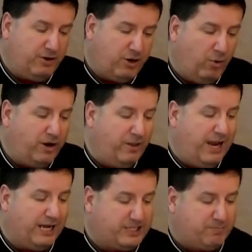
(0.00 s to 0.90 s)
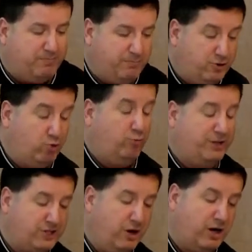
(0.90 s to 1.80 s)
go on to the next group
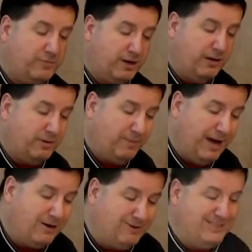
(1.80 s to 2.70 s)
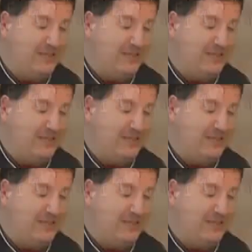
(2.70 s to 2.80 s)
that talked about coming back was the